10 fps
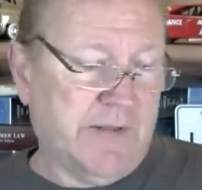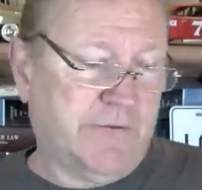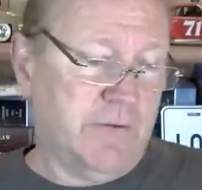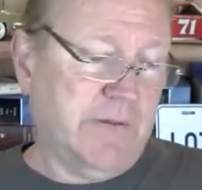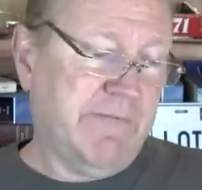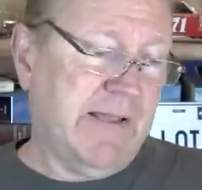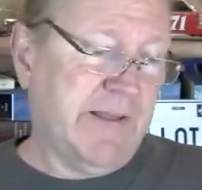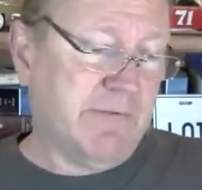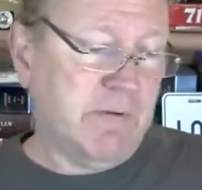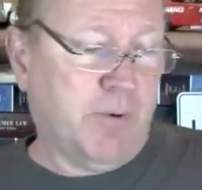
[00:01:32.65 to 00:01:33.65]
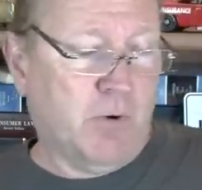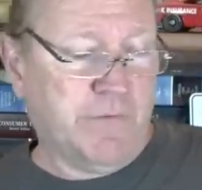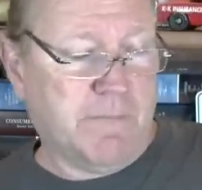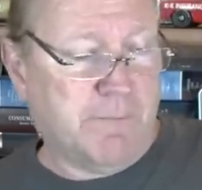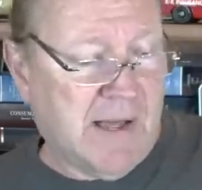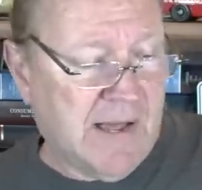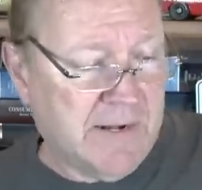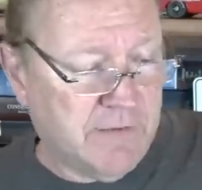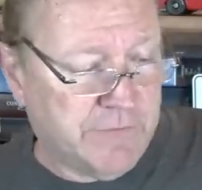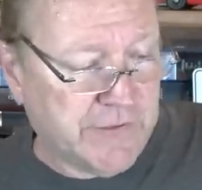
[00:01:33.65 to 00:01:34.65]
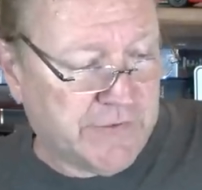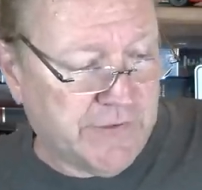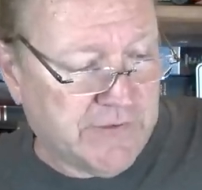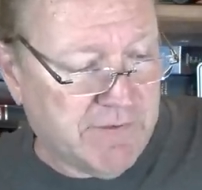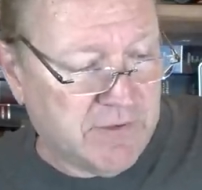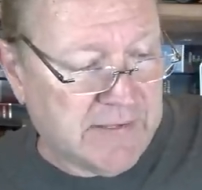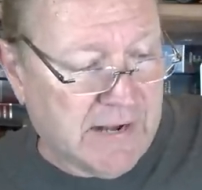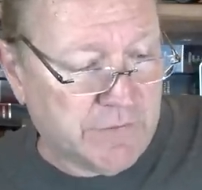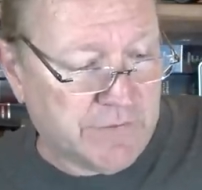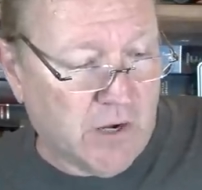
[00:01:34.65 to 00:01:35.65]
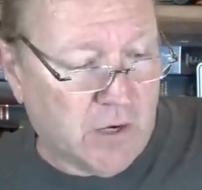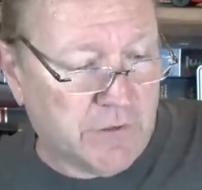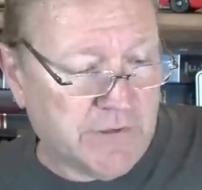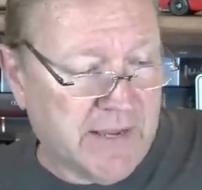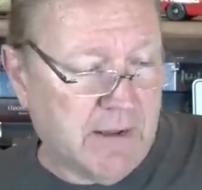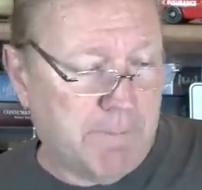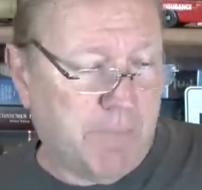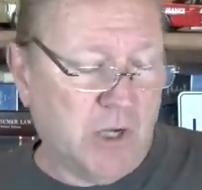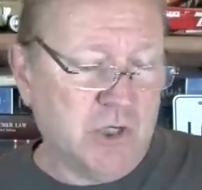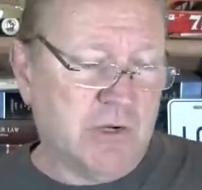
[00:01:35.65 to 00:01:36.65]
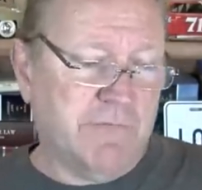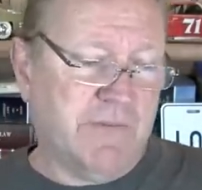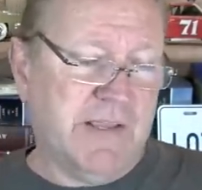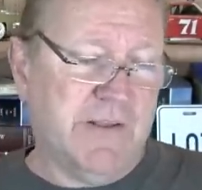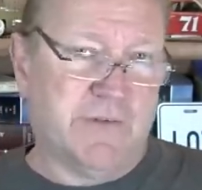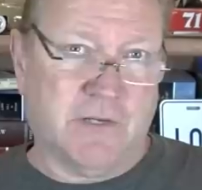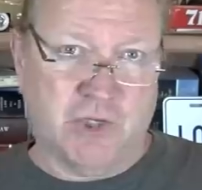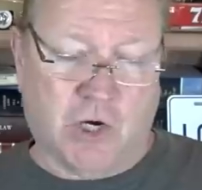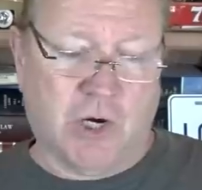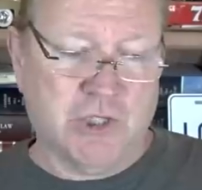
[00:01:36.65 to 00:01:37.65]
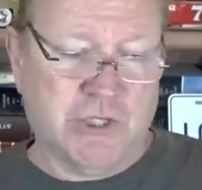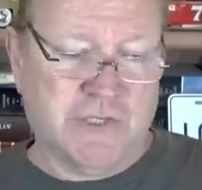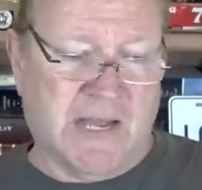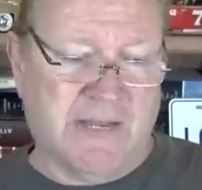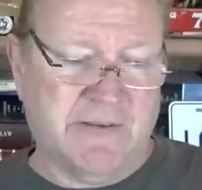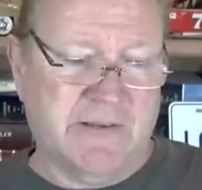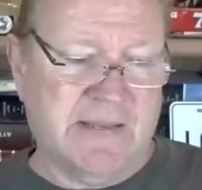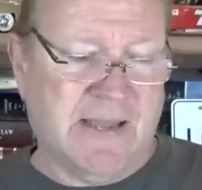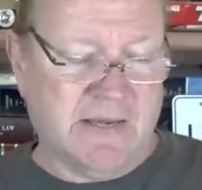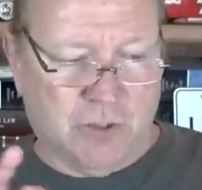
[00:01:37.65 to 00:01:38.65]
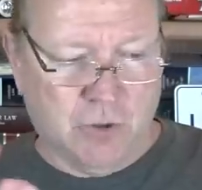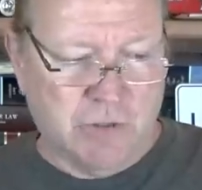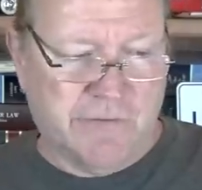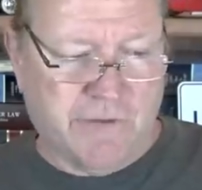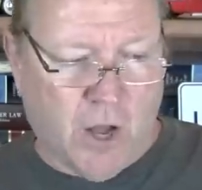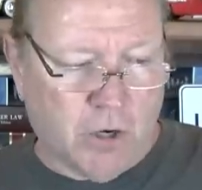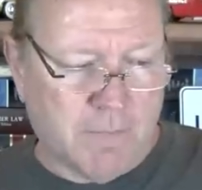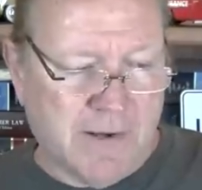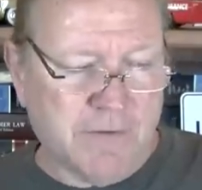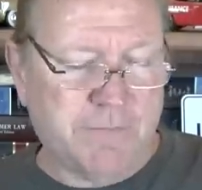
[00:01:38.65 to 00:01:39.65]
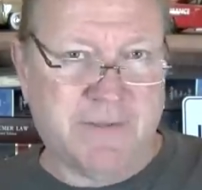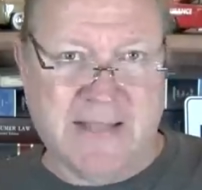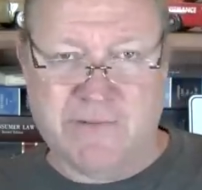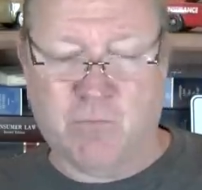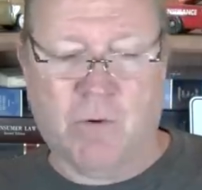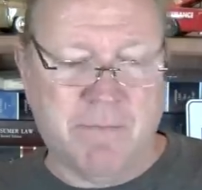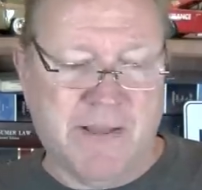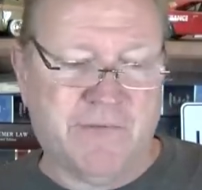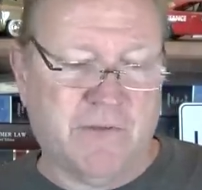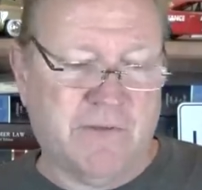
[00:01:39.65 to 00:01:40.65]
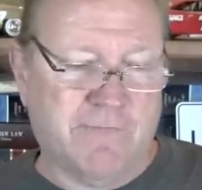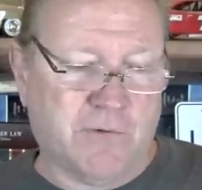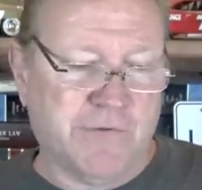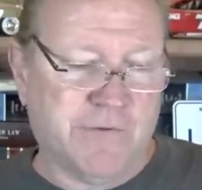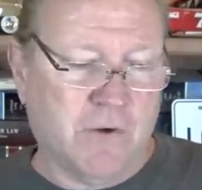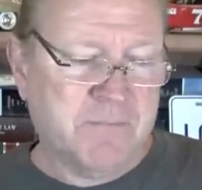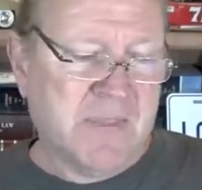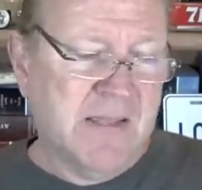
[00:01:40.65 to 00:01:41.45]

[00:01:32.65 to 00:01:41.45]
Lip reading: So they've asked him to post a bond of $67,000. And a bunch of these charges, I did not include the dollar amounts, but that's what makes a difference. So